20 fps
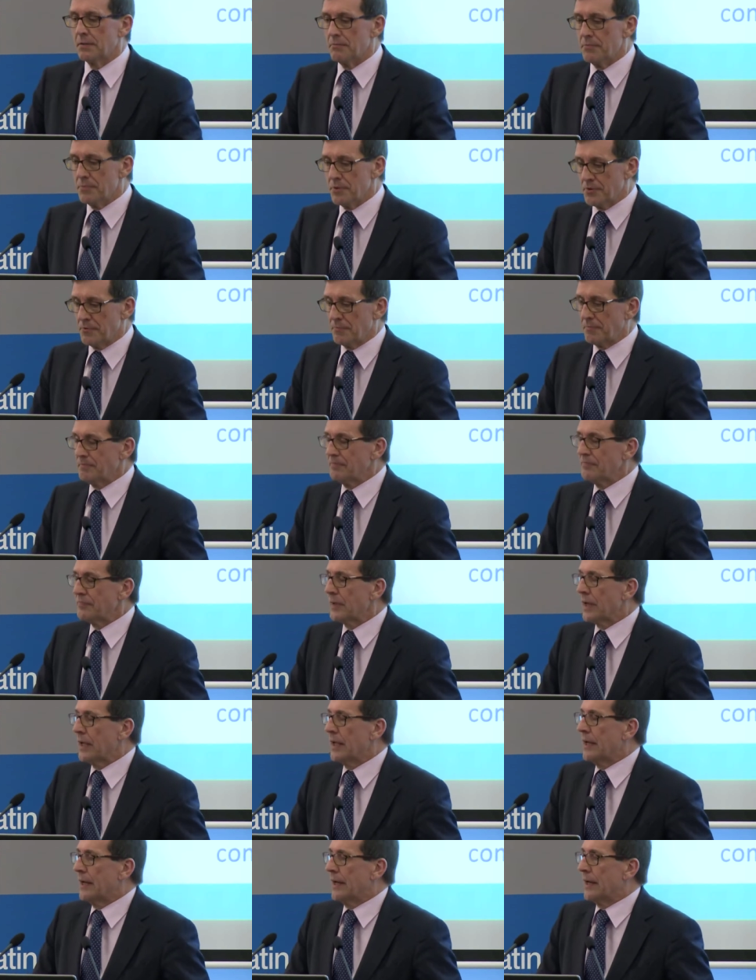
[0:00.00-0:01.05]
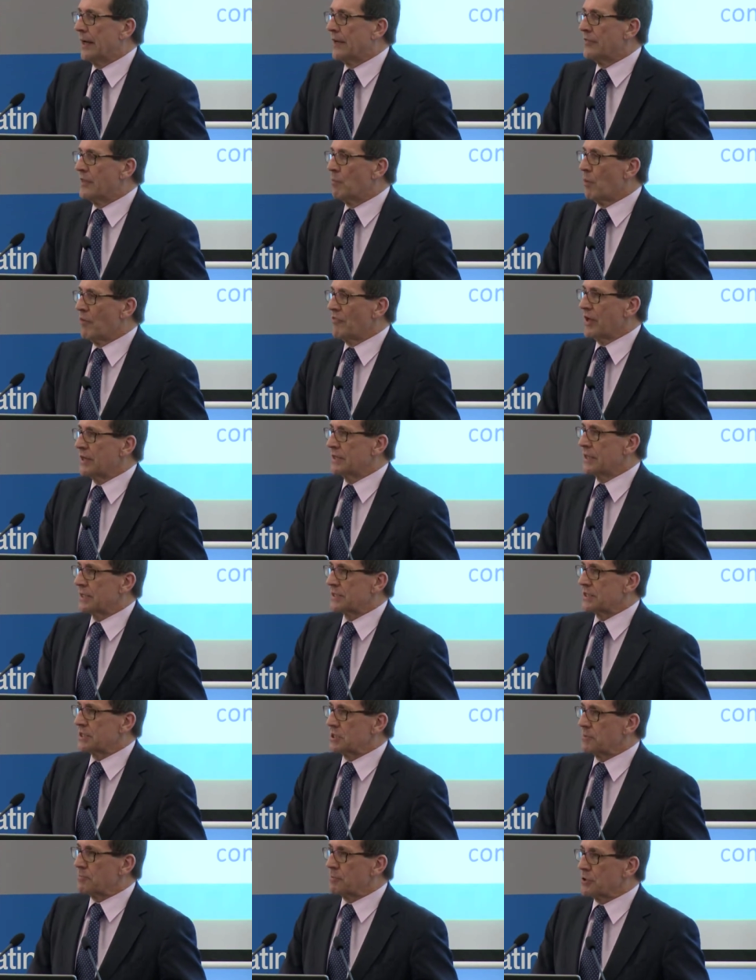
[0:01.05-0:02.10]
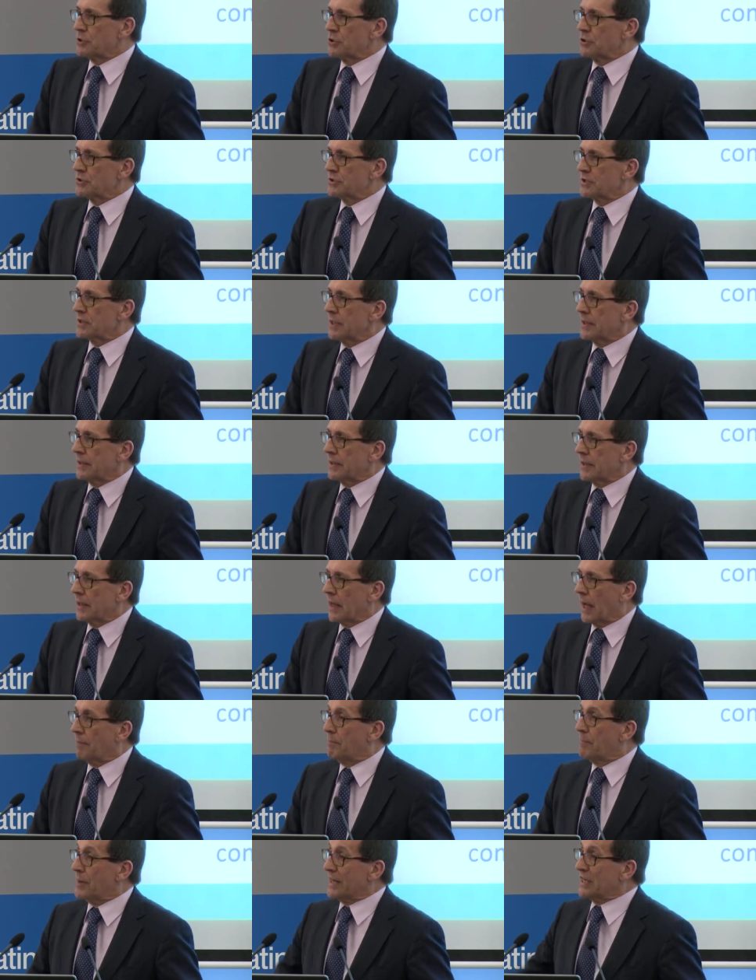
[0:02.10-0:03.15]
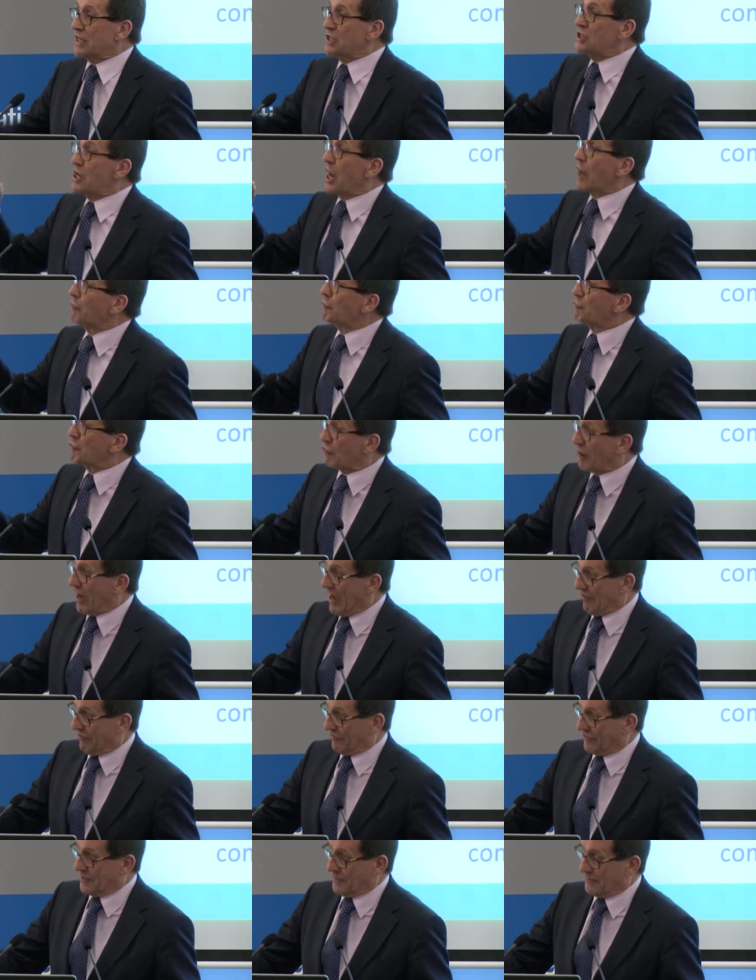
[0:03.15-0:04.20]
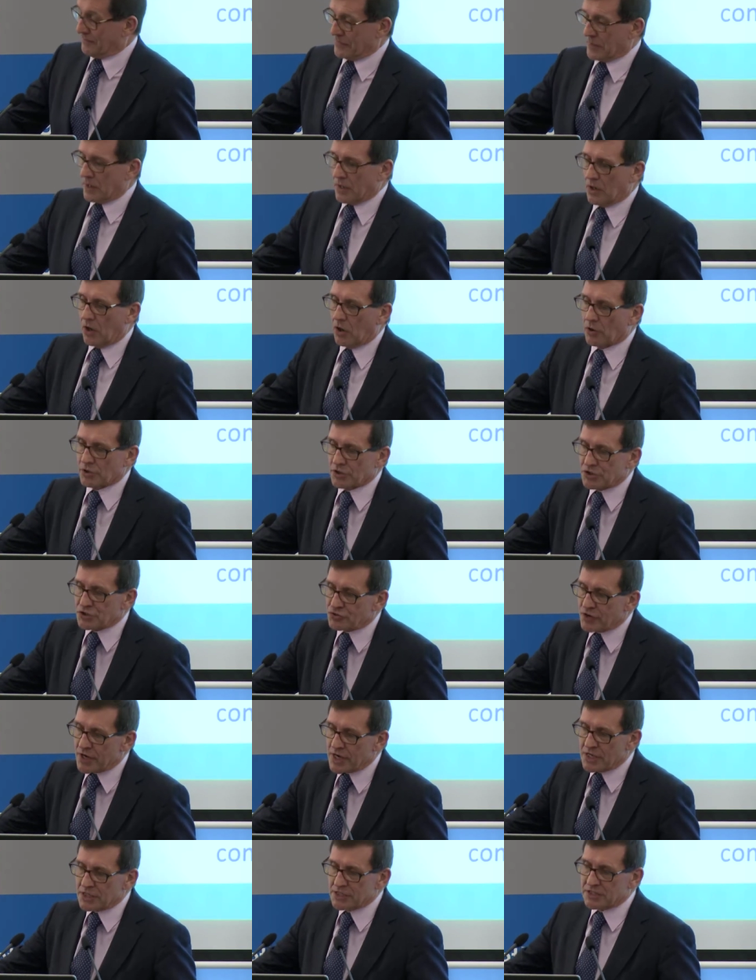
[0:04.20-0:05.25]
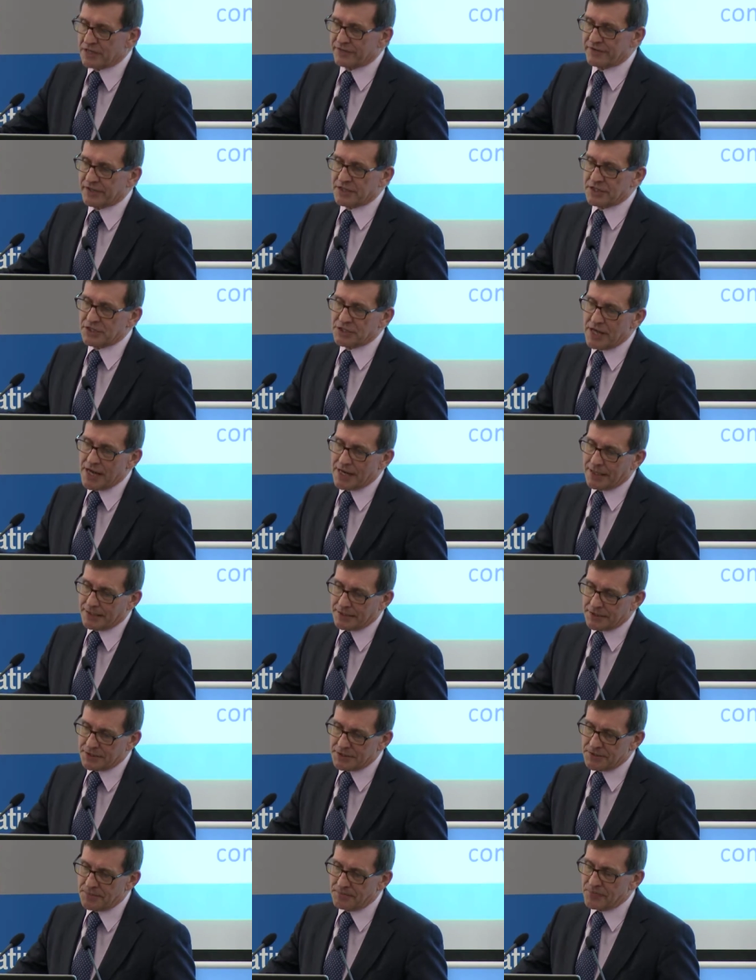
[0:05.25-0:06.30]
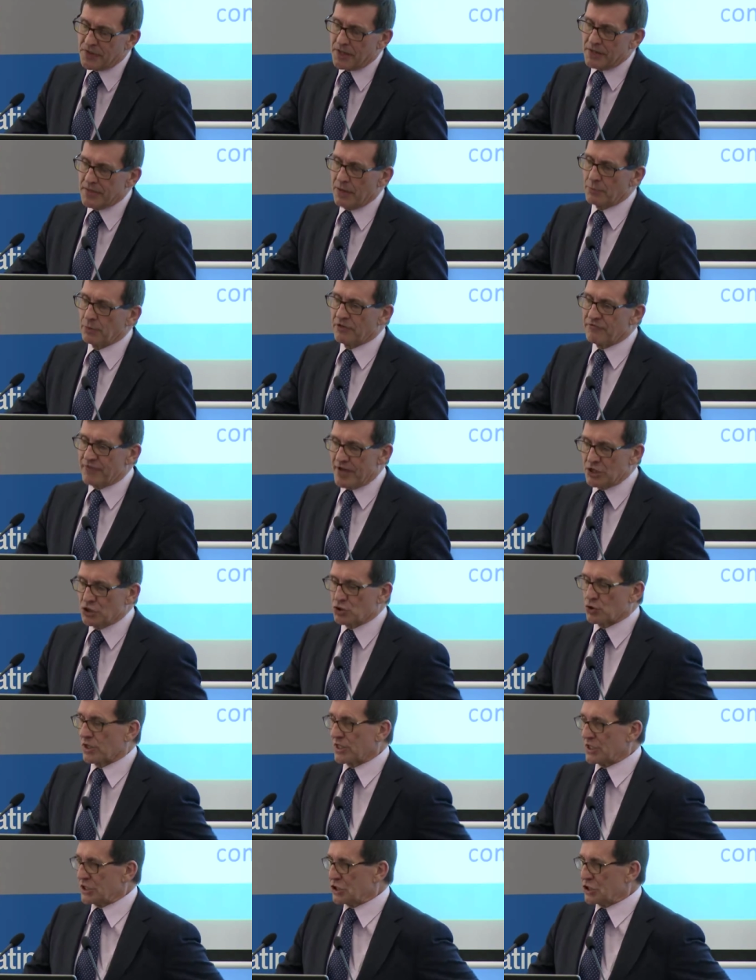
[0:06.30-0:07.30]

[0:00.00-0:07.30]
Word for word: boom, uh, then what that does is to produce a big downdraft on Australia's living standards. That will eventually